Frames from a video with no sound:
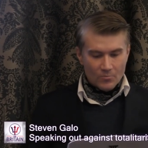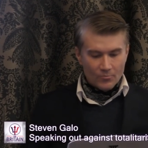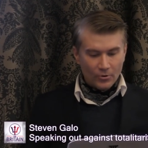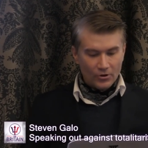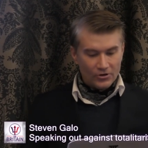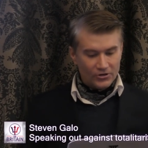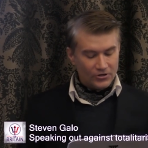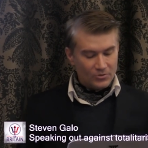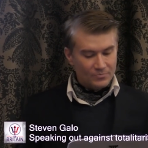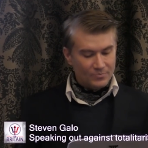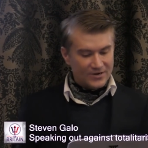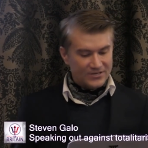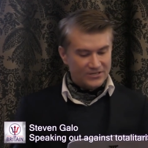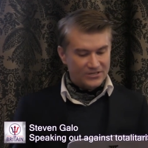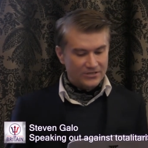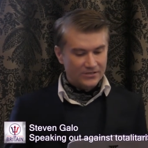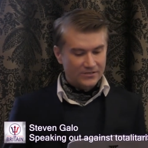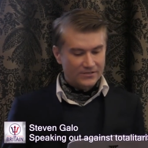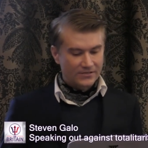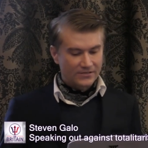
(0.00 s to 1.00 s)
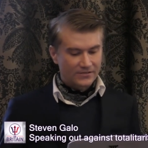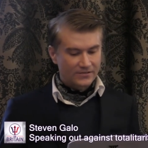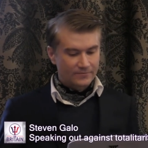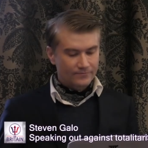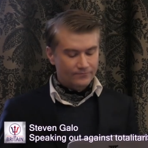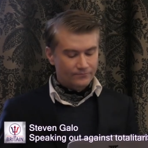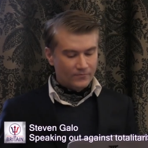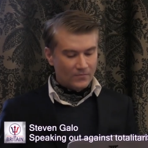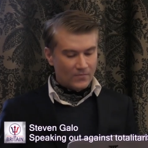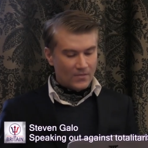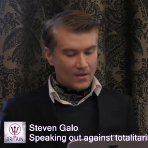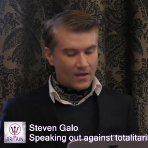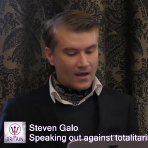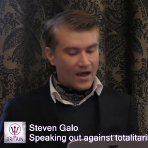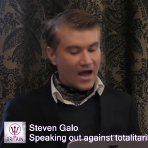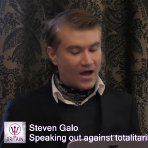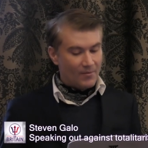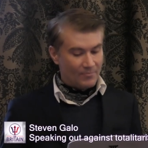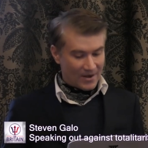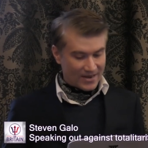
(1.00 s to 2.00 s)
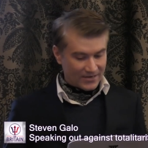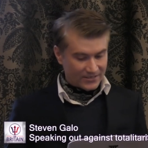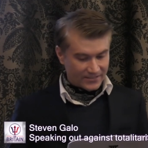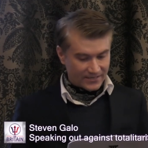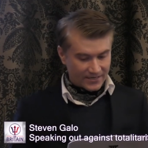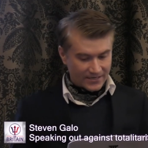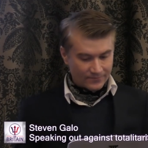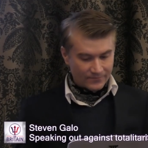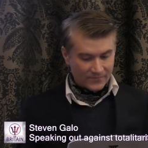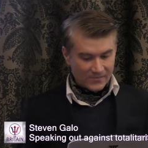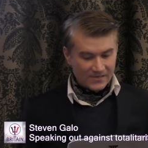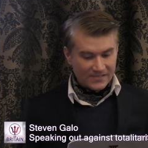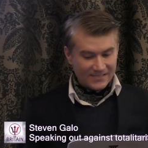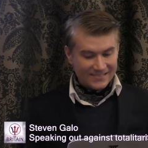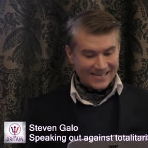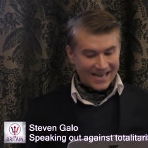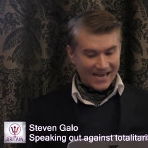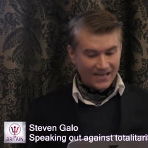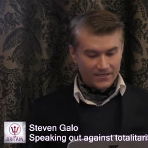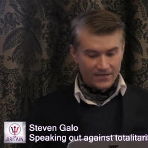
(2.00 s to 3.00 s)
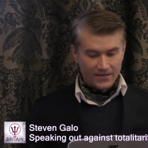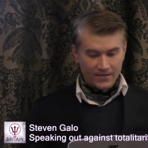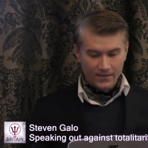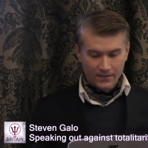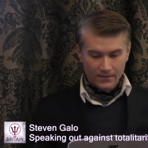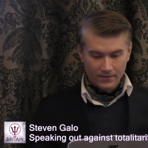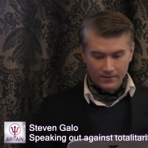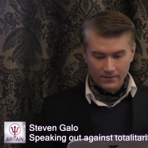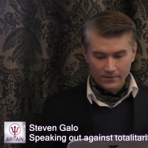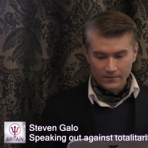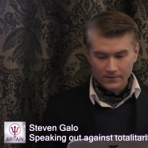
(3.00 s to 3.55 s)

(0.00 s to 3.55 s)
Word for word: Political prisoners are plenty. Sadly,